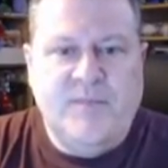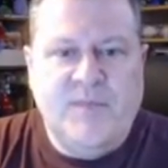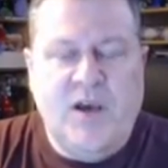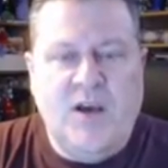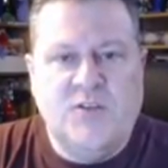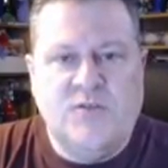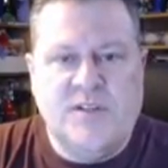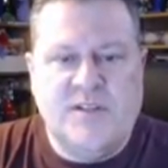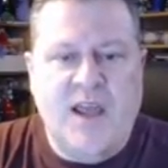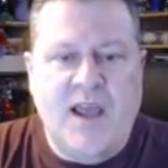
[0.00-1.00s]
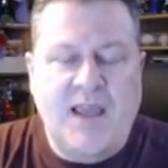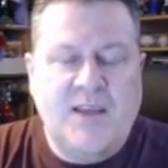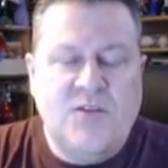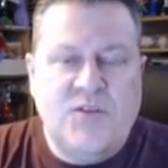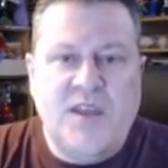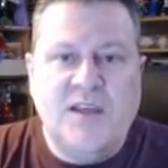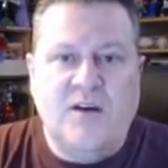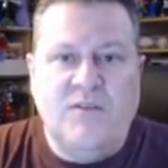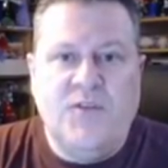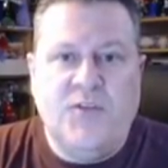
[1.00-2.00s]
the Huntress, and I, I could think
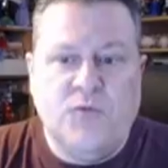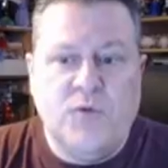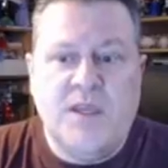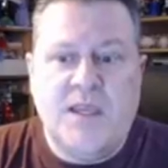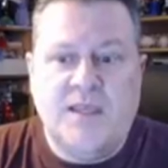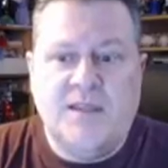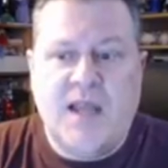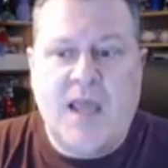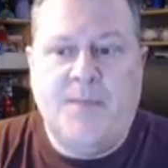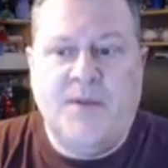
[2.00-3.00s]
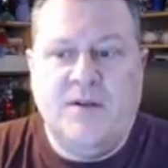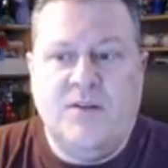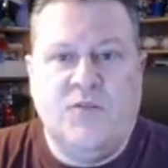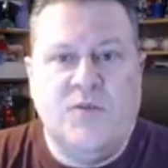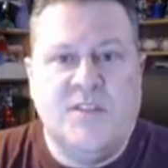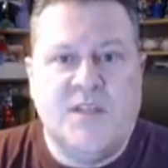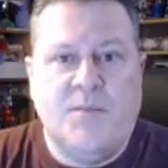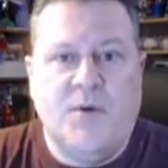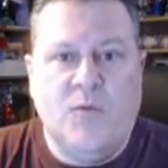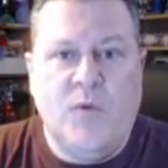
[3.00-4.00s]
of three that happened in three
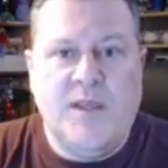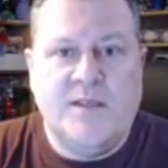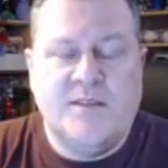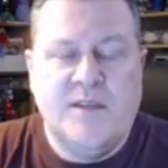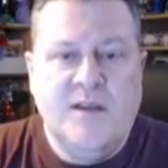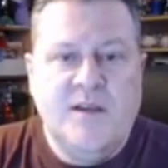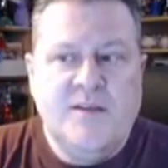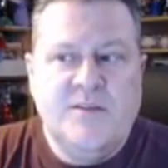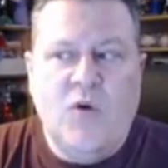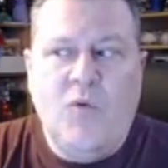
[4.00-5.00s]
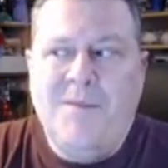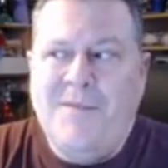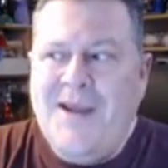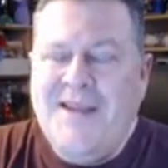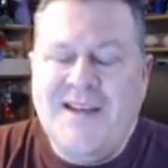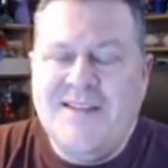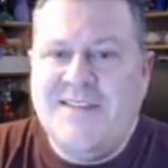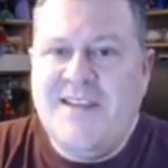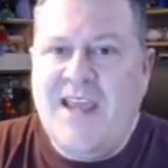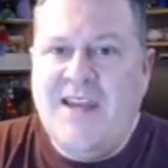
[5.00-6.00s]
separate weeks. So we might not
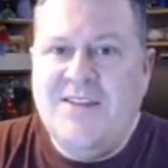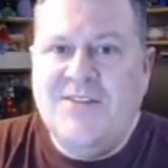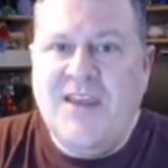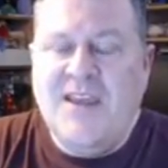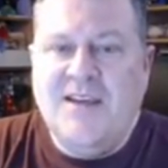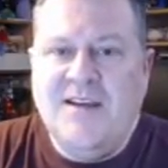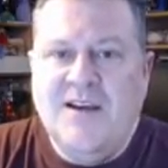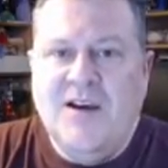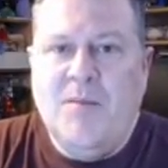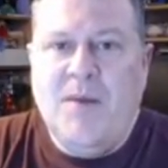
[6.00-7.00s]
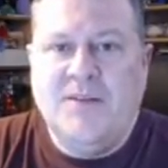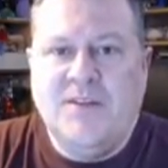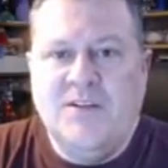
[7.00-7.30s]
see anything about the